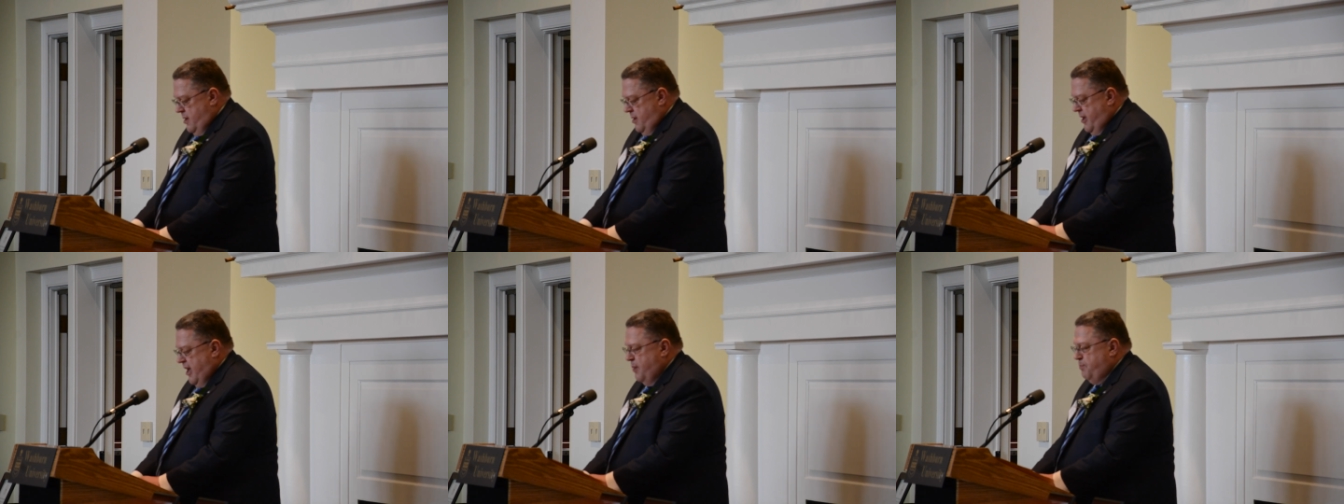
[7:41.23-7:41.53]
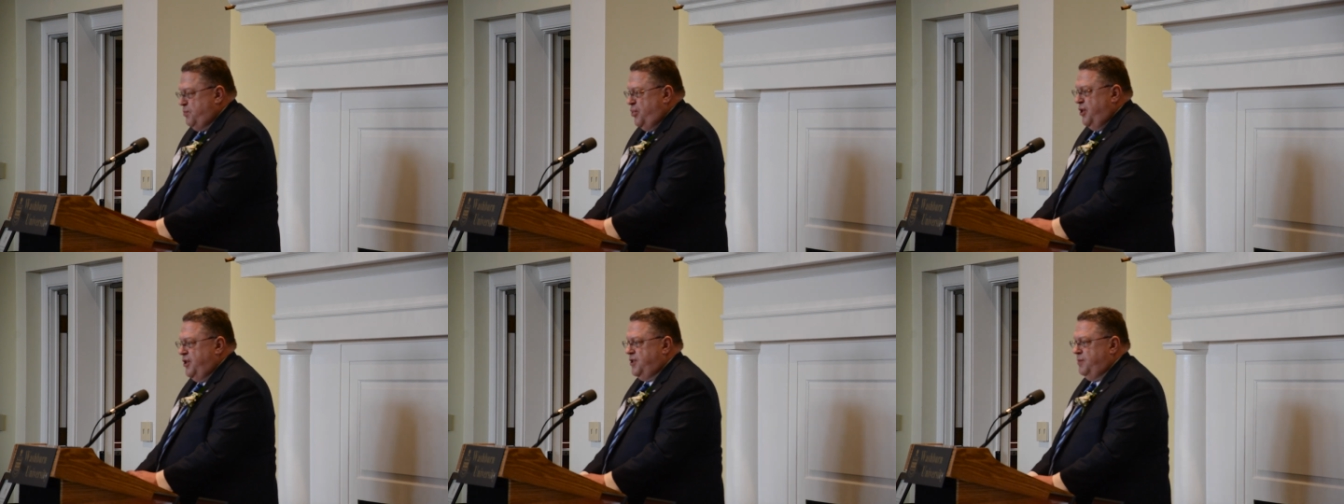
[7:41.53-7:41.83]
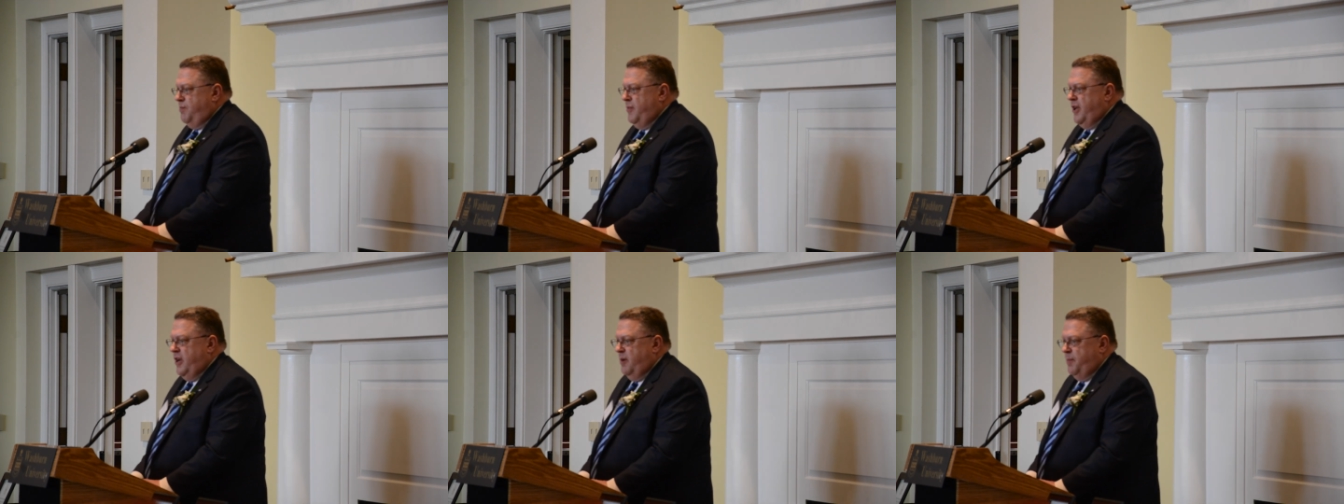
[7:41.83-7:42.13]
He
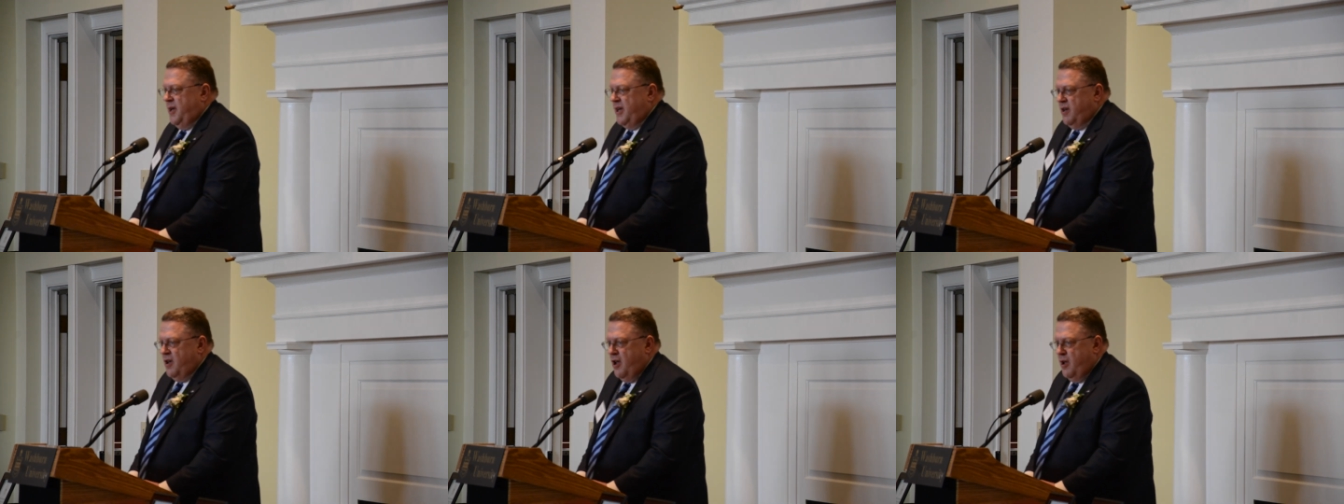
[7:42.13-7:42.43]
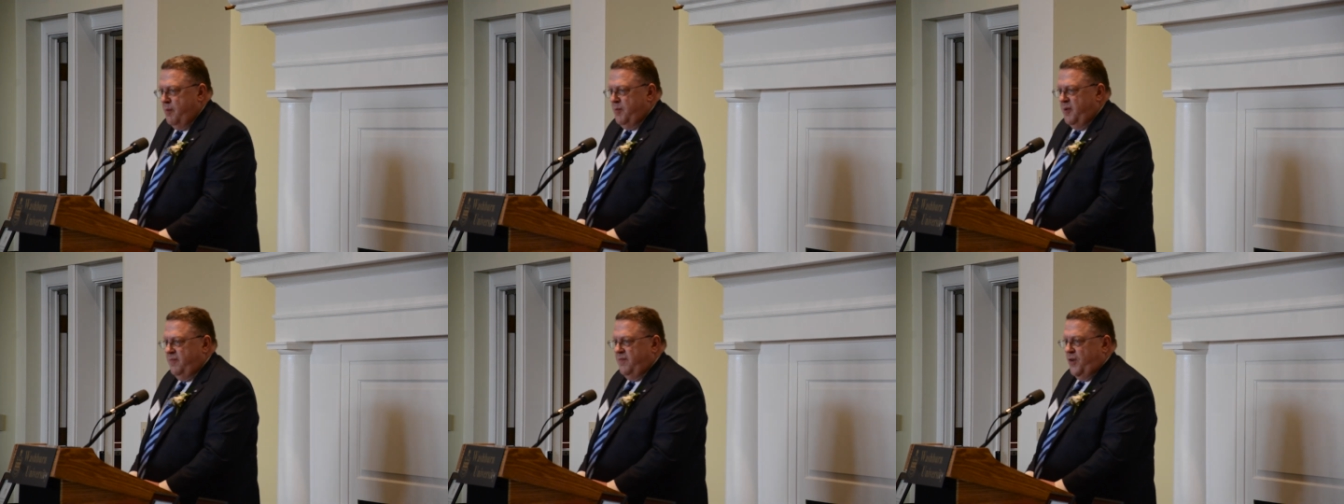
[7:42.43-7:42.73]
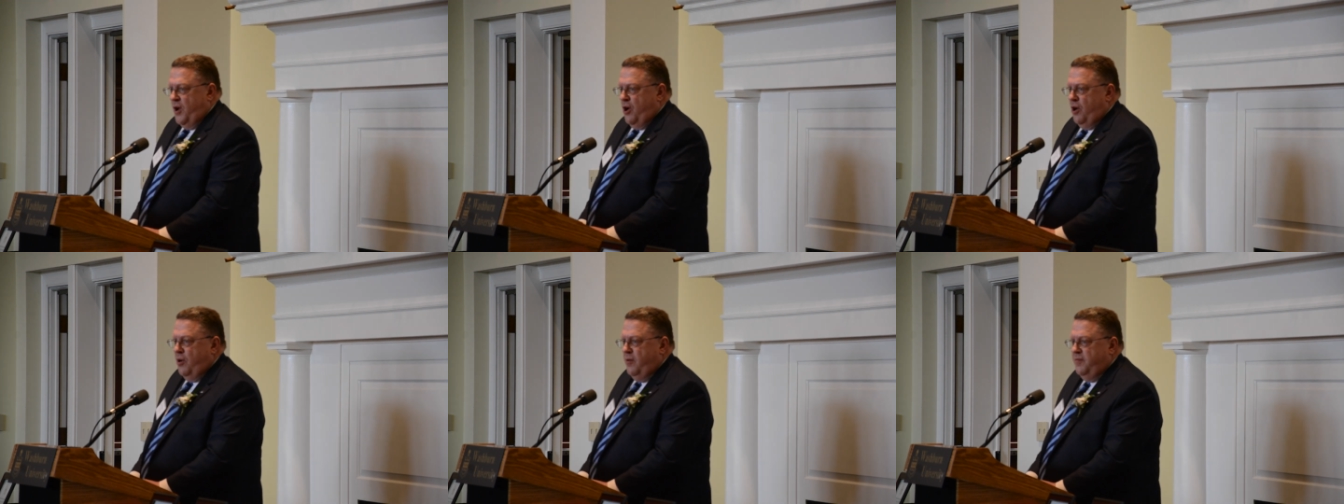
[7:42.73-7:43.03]
pushed me to become
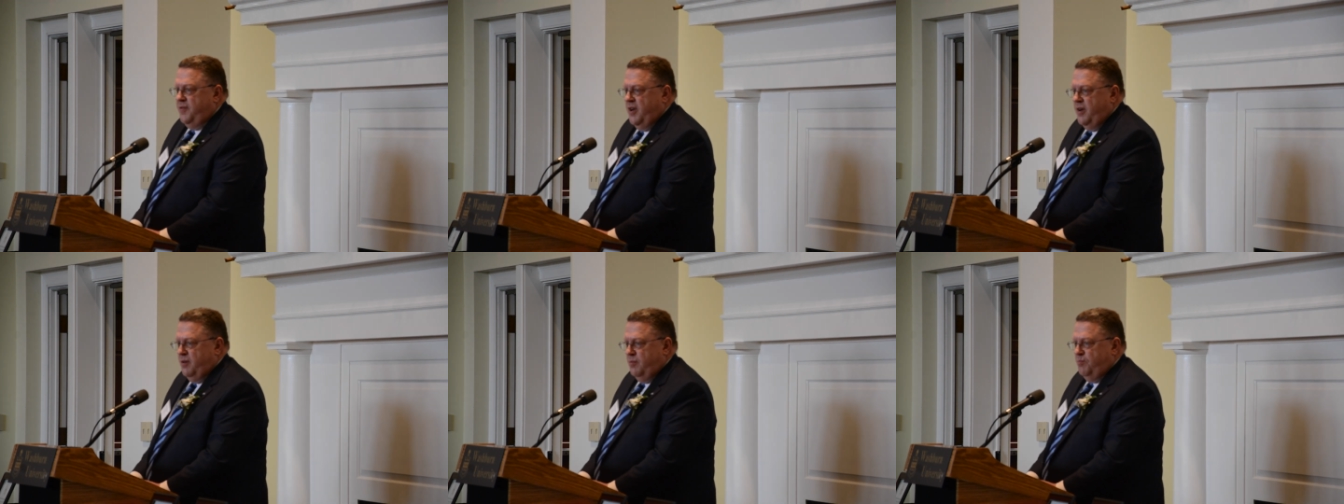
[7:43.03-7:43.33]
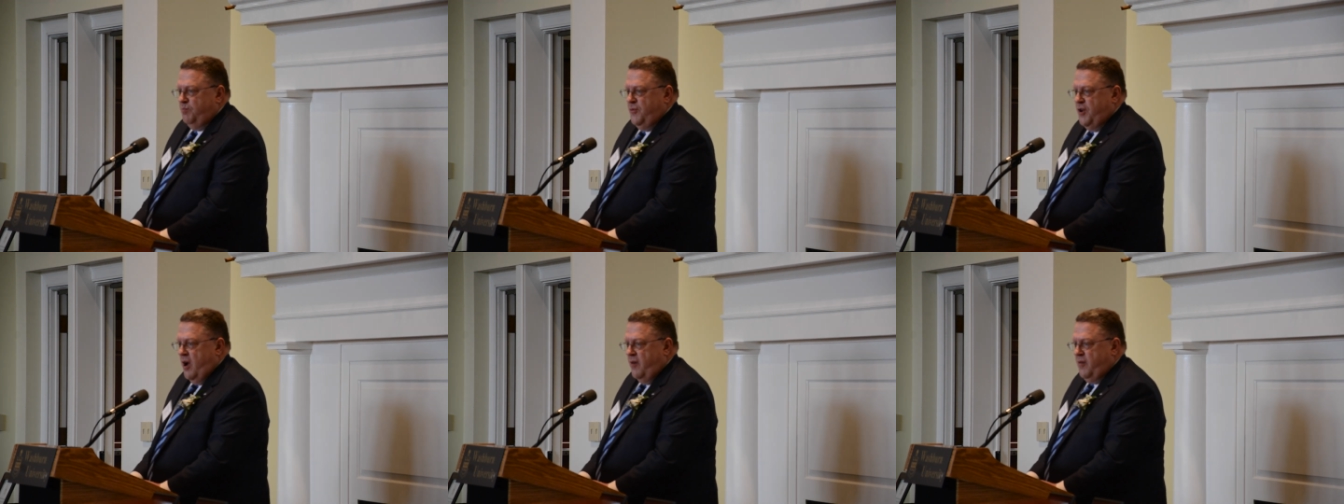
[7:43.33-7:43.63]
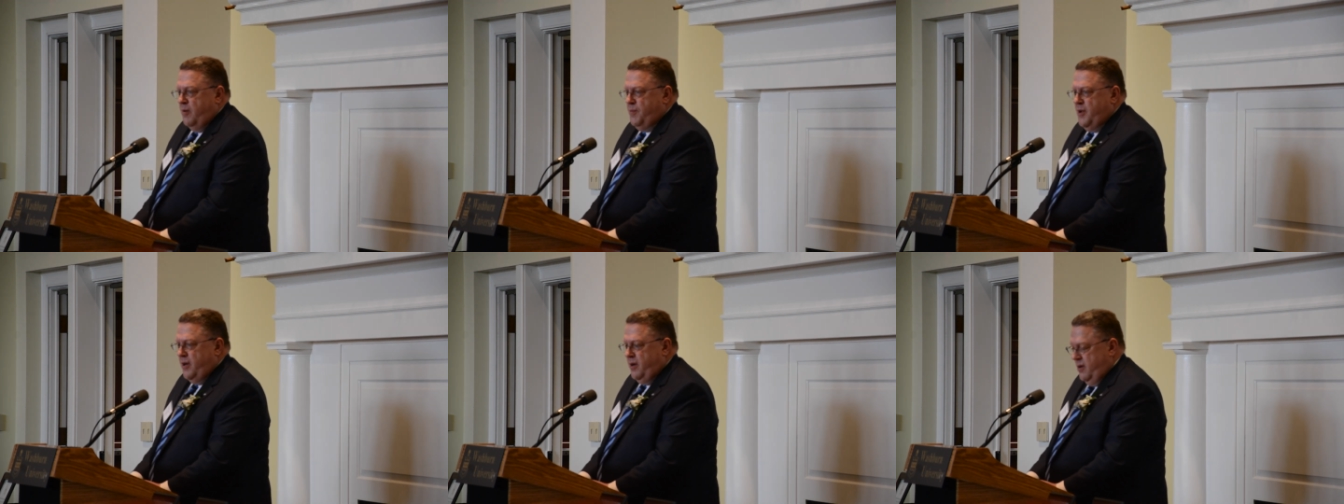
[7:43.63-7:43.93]
involved in
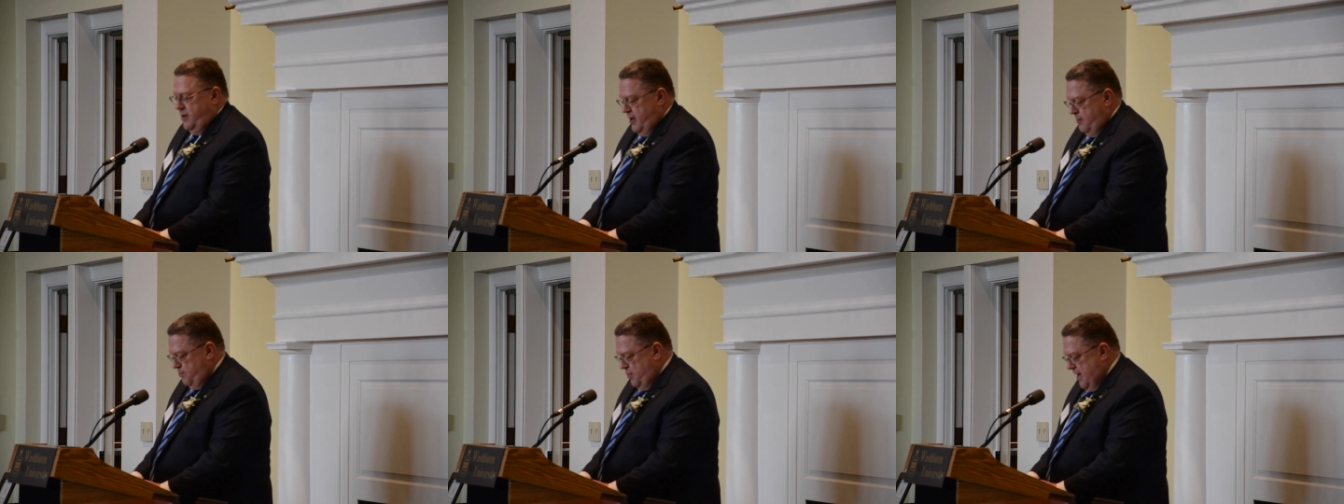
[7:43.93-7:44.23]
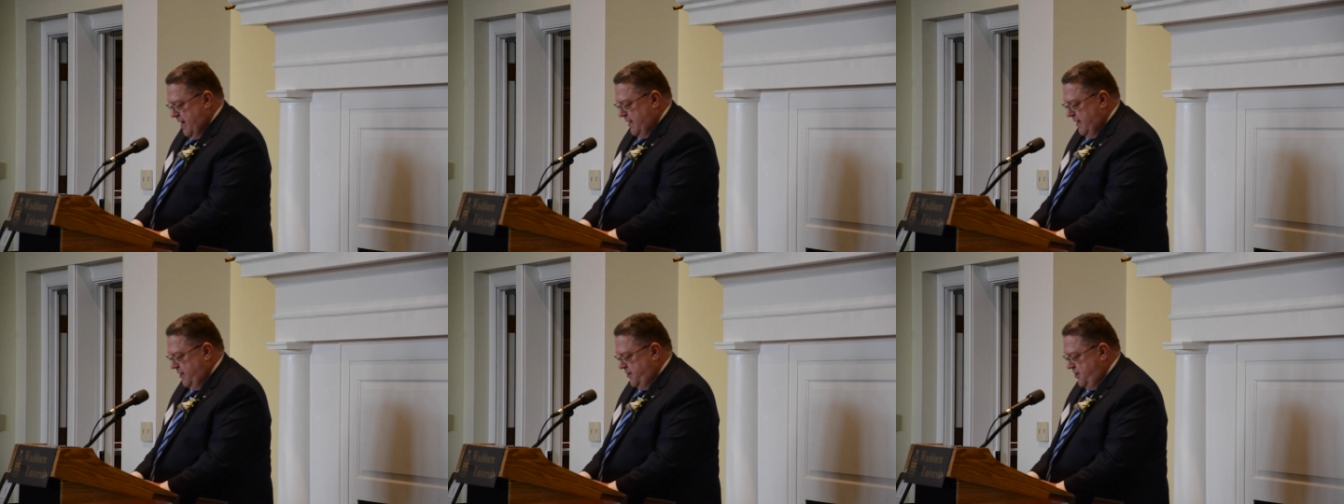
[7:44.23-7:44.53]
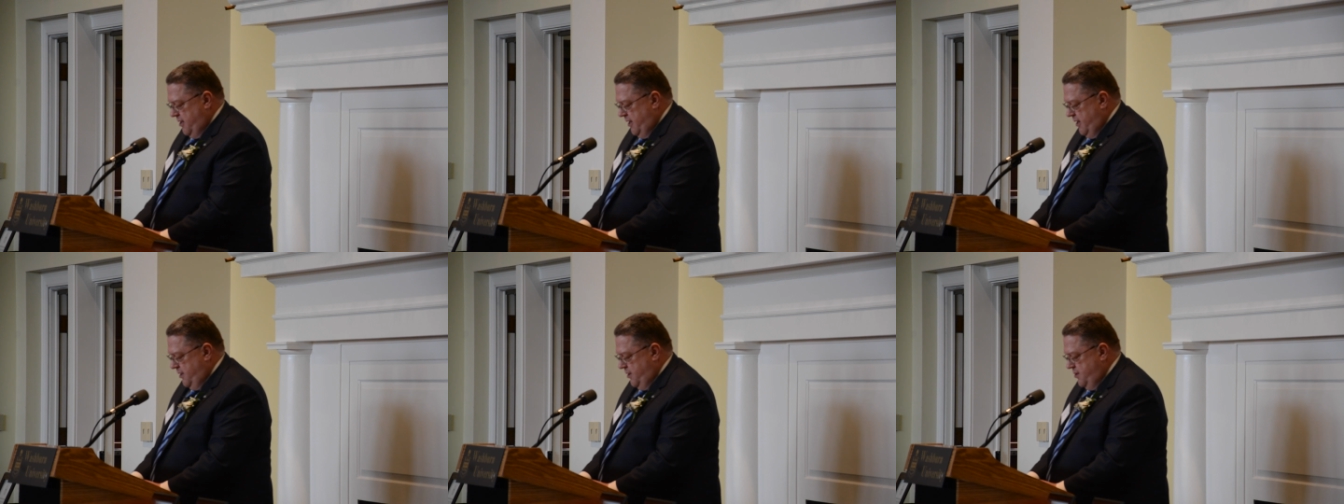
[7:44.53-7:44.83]
government and
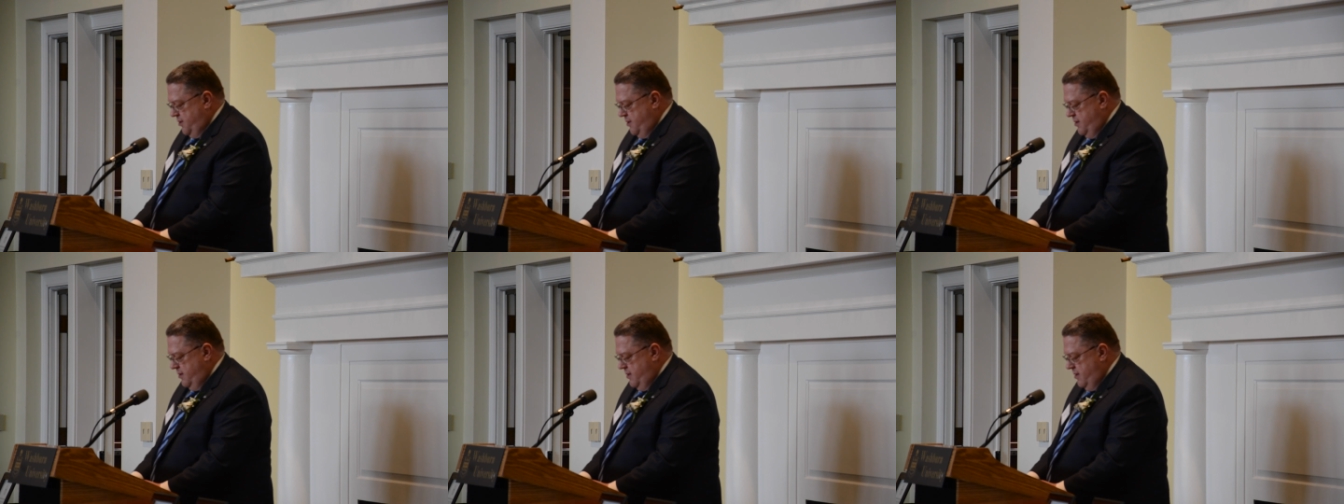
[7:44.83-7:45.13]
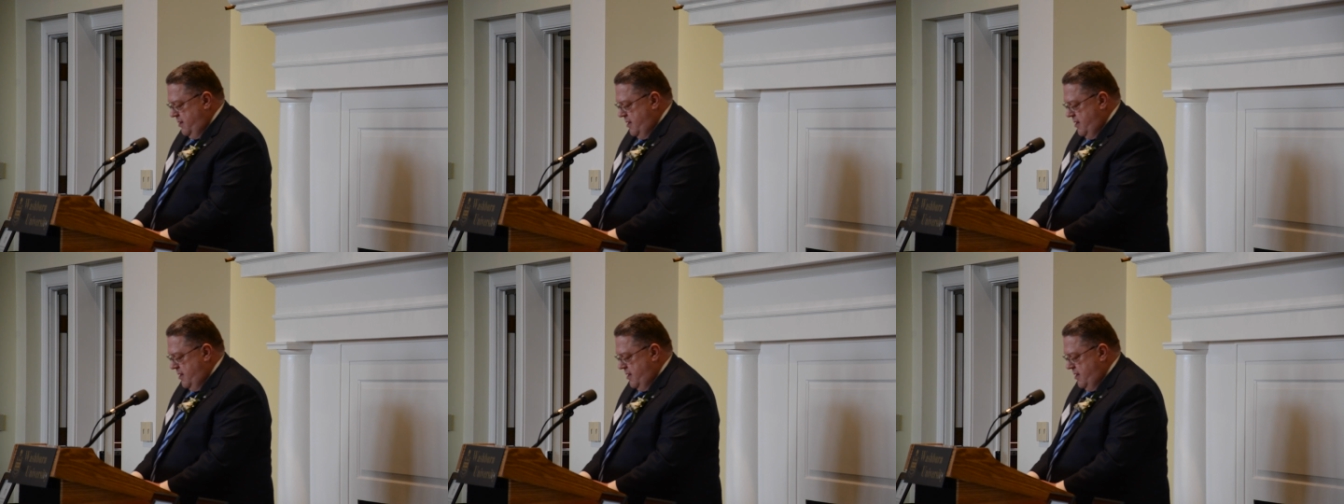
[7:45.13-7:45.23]
politics,